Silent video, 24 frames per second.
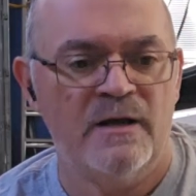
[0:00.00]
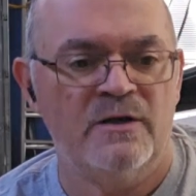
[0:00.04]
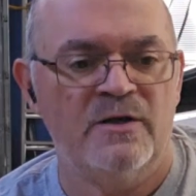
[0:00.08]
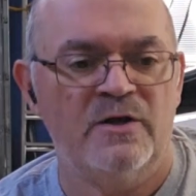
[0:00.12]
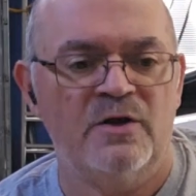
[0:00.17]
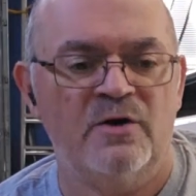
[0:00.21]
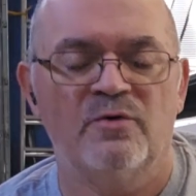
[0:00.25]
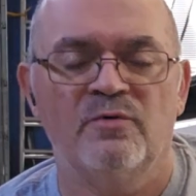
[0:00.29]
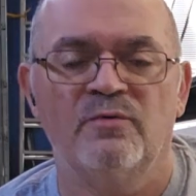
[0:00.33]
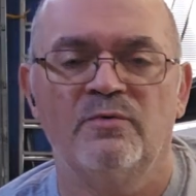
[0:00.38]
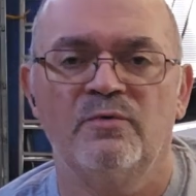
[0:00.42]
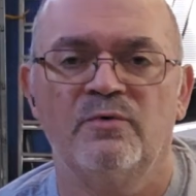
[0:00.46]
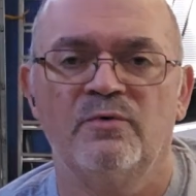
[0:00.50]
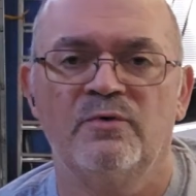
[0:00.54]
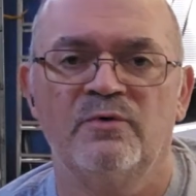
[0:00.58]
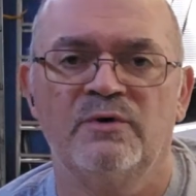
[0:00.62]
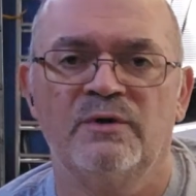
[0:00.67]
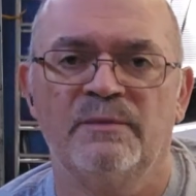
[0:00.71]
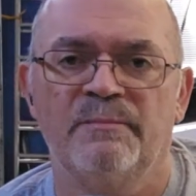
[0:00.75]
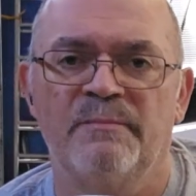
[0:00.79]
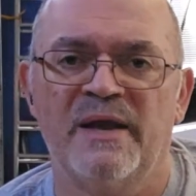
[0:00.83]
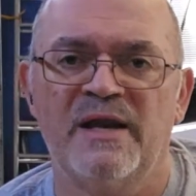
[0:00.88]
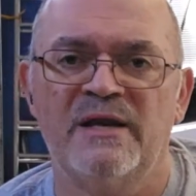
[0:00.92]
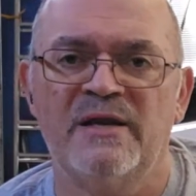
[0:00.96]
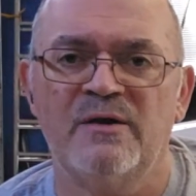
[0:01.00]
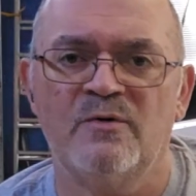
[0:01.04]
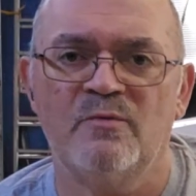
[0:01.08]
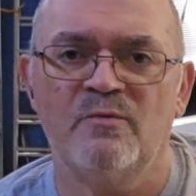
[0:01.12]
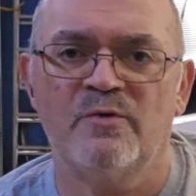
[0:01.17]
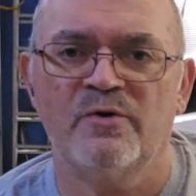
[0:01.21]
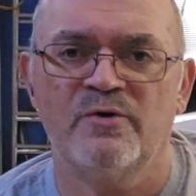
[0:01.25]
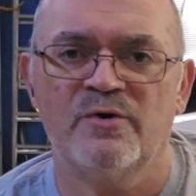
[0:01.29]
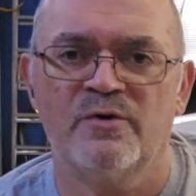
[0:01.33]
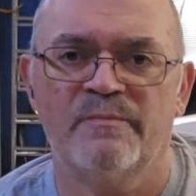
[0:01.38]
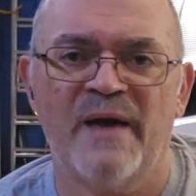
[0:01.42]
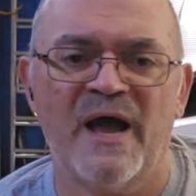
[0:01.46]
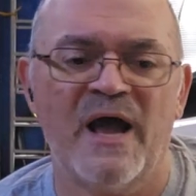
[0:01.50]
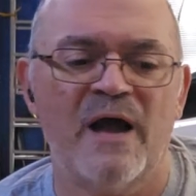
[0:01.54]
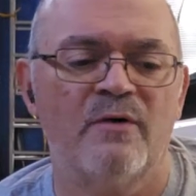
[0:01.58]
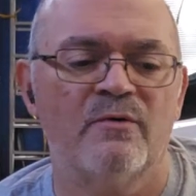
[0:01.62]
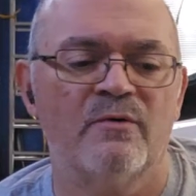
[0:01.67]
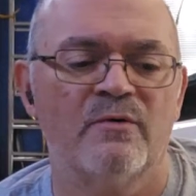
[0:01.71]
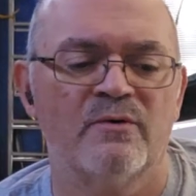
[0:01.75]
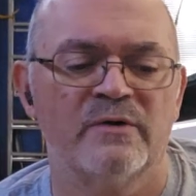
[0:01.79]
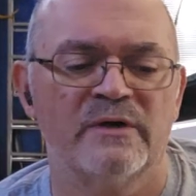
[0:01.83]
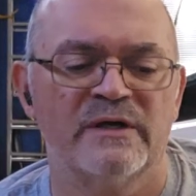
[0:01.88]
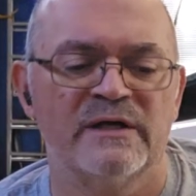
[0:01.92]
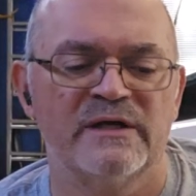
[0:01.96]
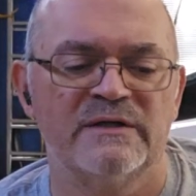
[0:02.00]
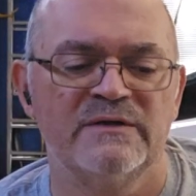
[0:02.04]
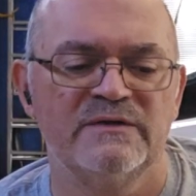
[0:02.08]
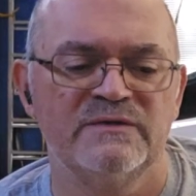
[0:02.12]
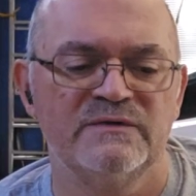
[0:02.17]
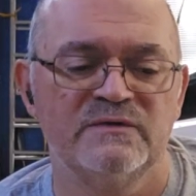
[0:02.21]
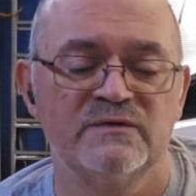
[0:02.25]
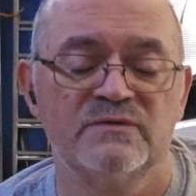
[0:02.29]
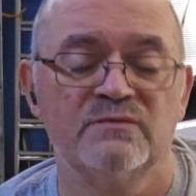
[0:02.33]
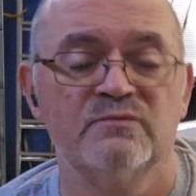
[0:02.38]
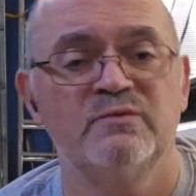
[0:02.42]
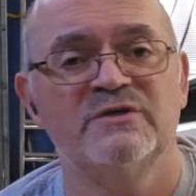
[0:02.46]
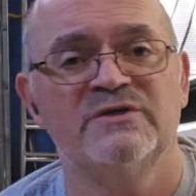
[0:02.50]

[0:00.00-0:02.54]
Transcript: you know, depending where your power is,